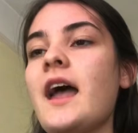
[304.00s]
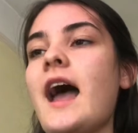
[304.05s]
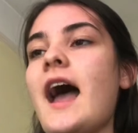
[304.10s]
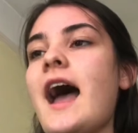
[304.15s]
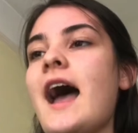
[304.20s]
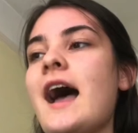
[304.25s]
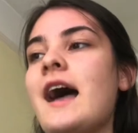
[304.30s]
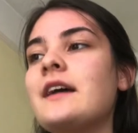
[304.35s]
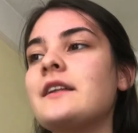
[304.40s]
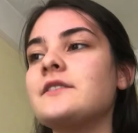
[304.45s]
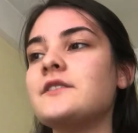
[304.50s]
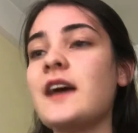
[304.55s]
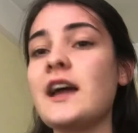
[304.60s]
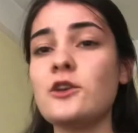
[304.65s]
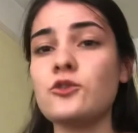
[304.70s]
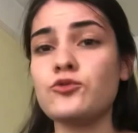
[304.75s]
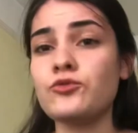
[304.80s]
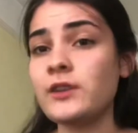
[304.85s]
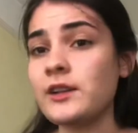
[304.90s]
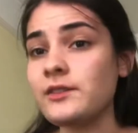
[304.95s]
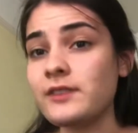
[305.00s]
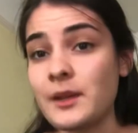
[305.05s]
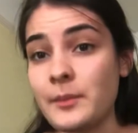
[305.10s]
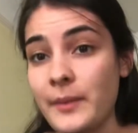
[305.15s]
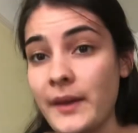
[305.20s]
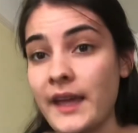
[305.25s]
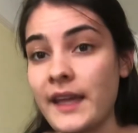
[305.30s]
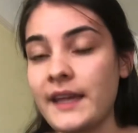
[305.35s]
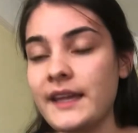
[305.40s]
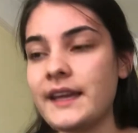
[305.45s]
and that is really, really
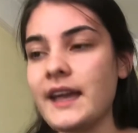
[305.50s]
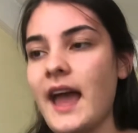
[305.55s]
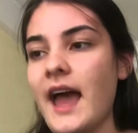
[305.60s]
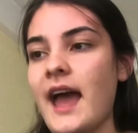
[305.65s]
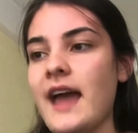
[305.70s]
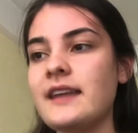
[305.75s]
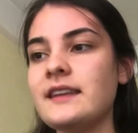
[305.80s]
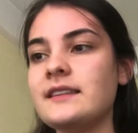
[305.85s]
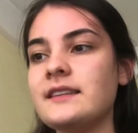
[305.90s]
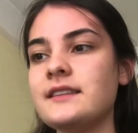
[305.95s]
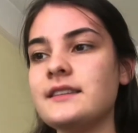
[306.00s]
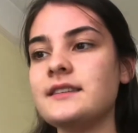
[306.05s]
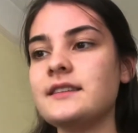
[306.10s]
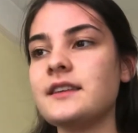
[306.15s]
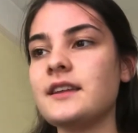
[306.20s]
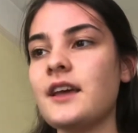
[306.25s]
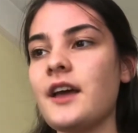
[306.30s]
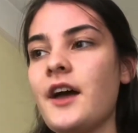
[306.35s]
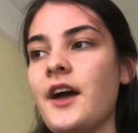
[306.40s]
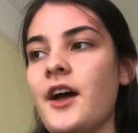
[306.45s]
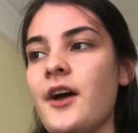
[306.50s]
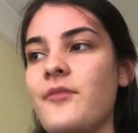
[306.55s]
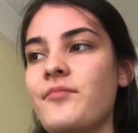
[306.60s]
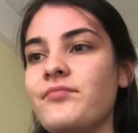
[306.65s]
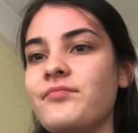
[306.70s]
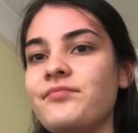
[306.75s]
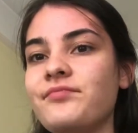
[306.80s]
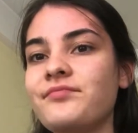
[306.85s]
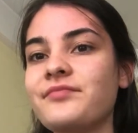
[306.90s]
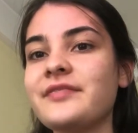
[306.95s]
big. And
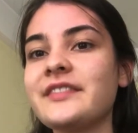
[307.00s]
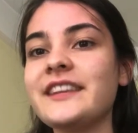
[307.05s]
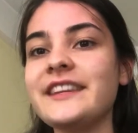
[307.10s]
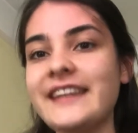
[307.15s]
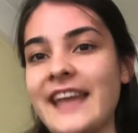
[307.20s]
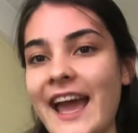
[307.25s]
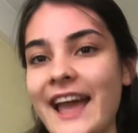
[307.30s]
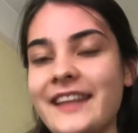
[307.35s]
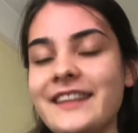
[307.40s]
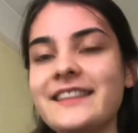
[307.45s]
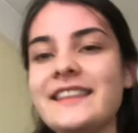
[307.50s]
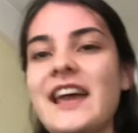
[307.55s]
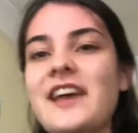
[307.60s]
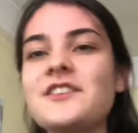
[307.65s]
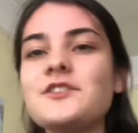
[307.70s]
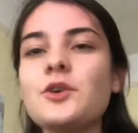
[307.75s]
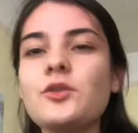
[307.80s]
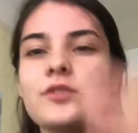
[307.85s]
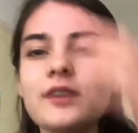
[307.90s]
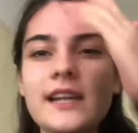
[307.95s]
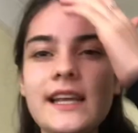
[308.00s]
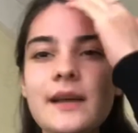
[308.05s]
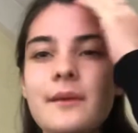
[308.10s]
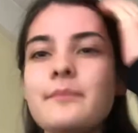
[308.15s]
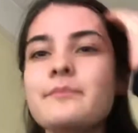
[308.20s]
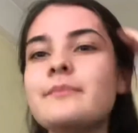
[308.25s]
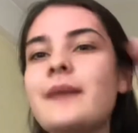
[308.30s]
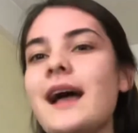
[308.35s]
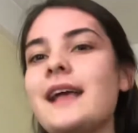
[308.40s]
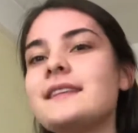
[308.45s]
yeah, there's not really a
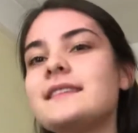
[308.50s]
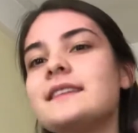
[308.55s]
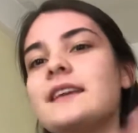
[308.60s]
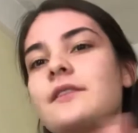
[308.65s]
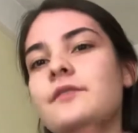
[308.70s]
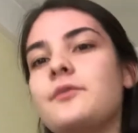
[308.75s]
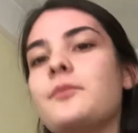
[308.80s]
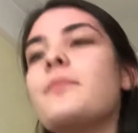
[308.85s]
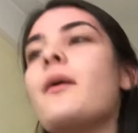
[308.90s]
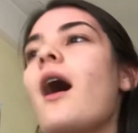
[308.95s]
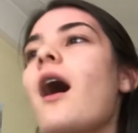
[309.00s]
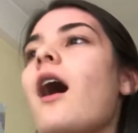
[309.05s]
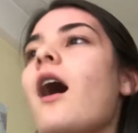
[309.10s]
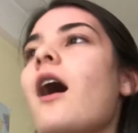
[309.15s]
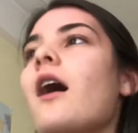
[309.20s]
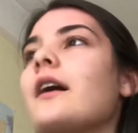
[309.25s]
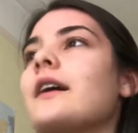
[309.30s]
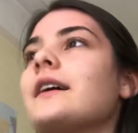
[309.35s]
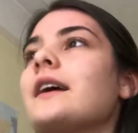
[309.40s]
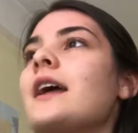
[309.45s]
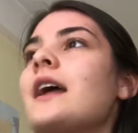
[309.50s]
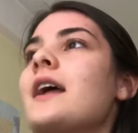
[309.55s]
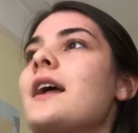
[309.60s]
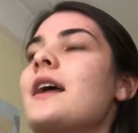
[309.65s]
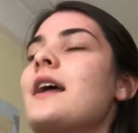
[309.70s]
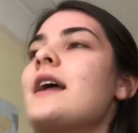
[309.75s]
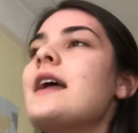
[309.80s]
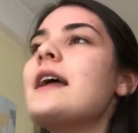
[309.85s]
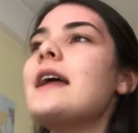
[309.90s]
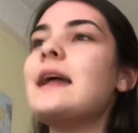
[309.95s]
massive park
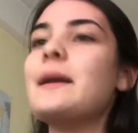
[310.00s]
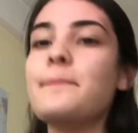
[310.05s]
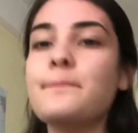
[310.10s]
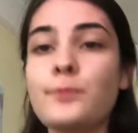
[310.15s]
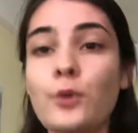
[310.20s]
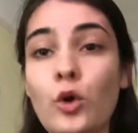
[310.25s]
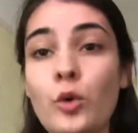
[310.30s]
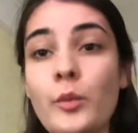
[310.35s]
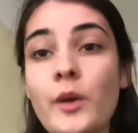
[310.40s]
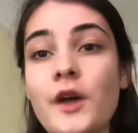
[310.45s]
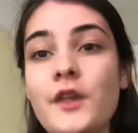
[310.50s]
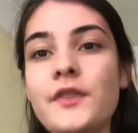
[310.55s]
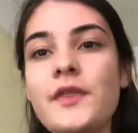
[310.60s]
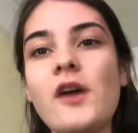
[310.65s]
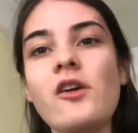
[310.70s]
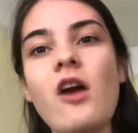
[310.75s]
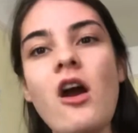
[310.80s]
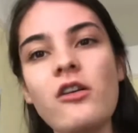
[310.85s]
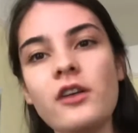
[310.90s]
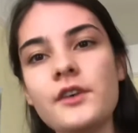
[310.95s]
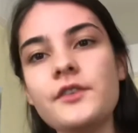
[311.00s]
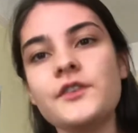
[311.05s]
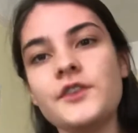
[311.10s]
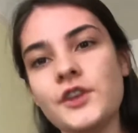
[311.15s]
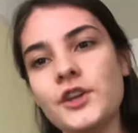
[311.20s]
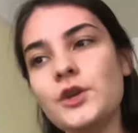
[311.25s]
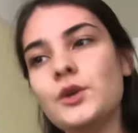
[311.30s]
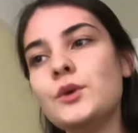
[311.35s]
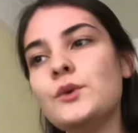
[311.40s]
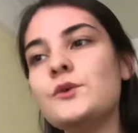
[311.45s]
in Bournemouth. There are a
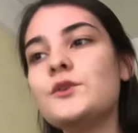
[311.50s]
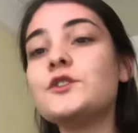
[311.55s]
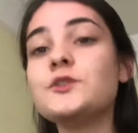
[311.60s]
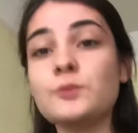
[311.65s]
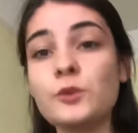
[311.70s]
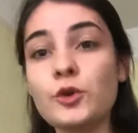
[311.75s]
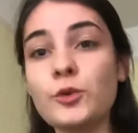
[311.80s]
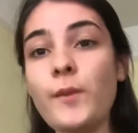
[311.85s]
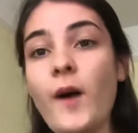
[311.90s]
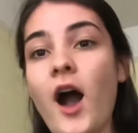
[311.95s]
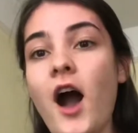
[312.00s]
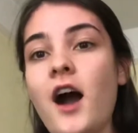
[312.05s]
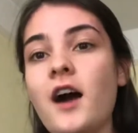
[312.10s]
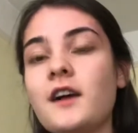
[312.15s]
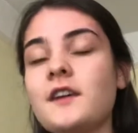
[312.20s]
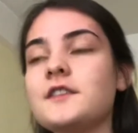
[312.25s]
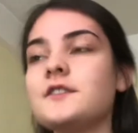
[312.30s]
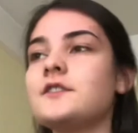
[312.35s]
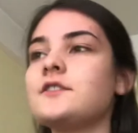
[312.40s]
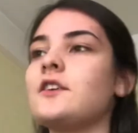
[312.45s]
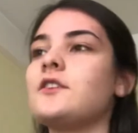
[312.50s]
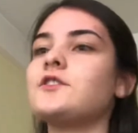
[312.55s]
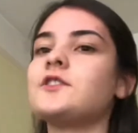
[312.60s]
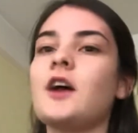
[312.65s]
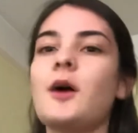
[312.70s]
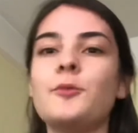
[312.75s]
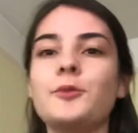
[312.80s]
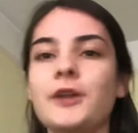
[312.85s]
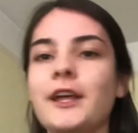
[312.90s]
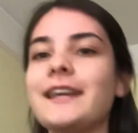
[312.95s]
few small parks, so for
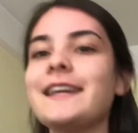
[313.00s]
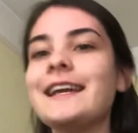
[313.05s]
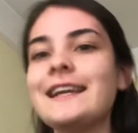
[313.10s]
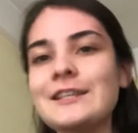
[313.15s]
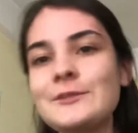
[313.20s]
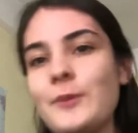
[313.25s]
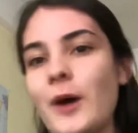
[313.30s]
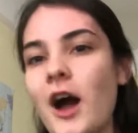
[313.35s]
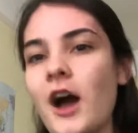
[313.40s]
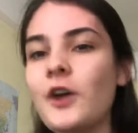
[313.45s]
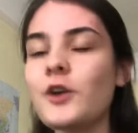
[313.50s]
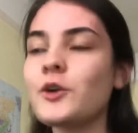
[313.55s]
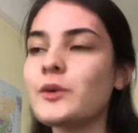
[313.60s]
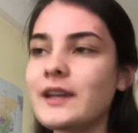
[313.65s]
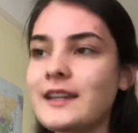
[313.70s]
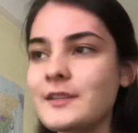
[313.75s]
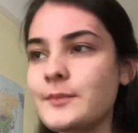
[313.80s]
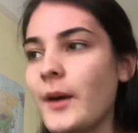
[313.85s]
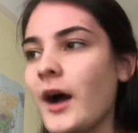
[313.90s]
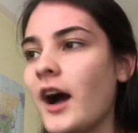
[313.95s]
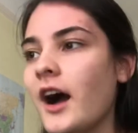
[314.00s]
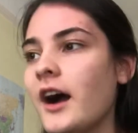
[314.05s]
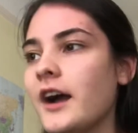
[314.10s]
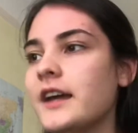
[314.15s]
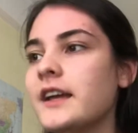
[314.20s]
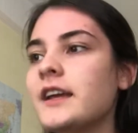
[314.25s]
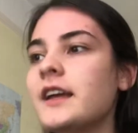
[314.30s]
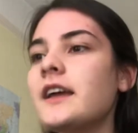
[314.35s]
example like Kings Park, Queen's Park,